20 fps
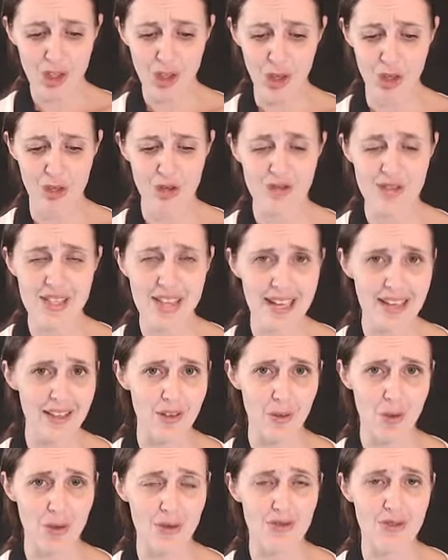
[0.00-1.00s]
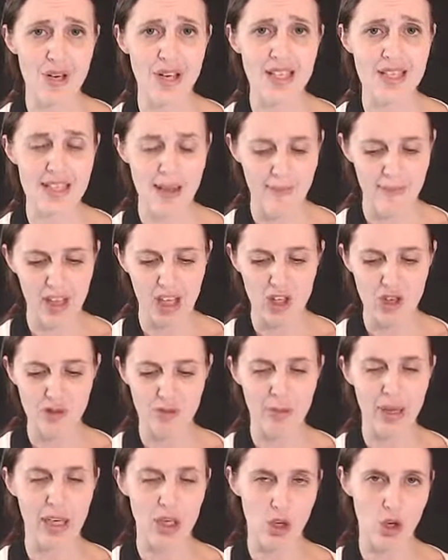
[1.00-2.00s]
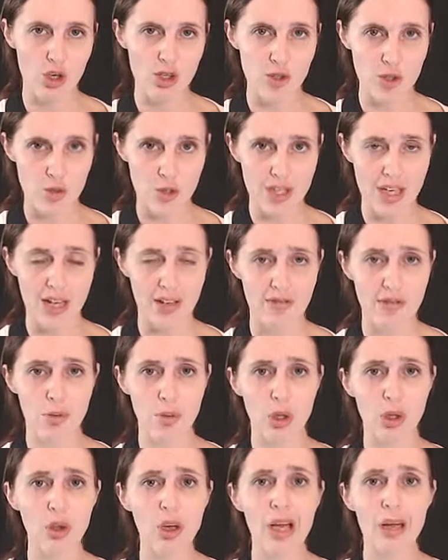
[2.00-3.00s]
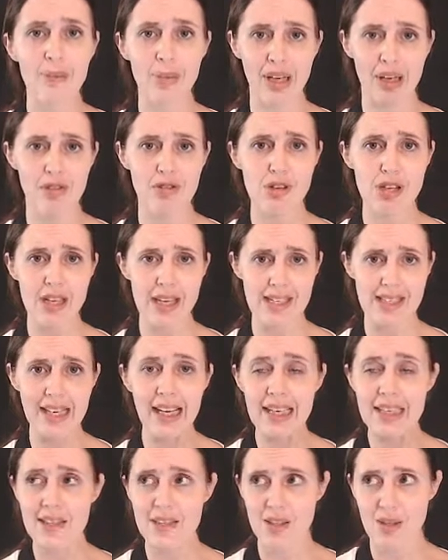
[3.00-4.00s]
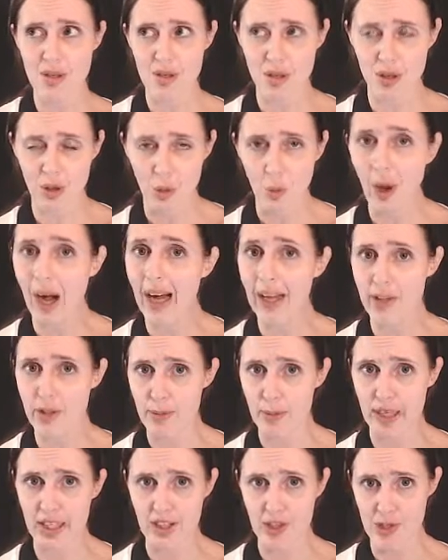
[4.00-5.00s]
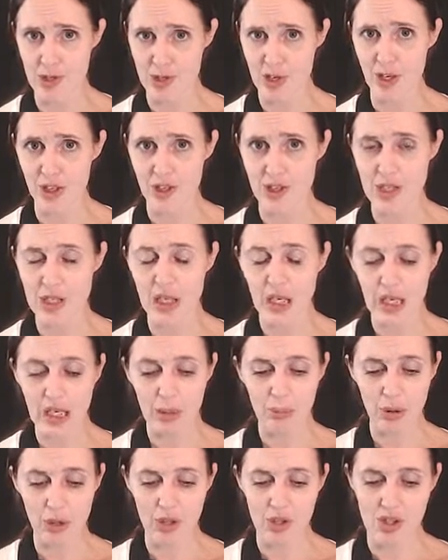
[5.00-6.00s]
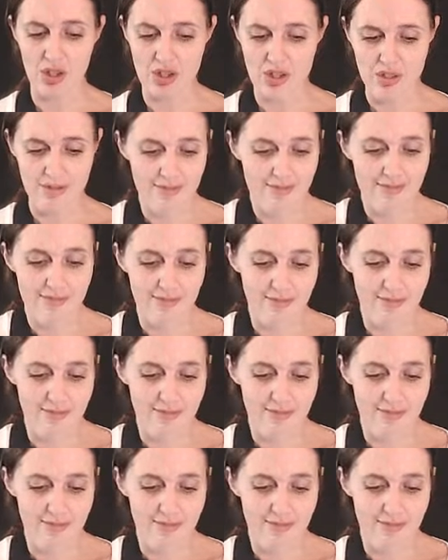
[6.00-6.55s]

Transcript: you know you've studied or you've read something and you've made notes yourself and when you come back three days later you don't know why you made those notes because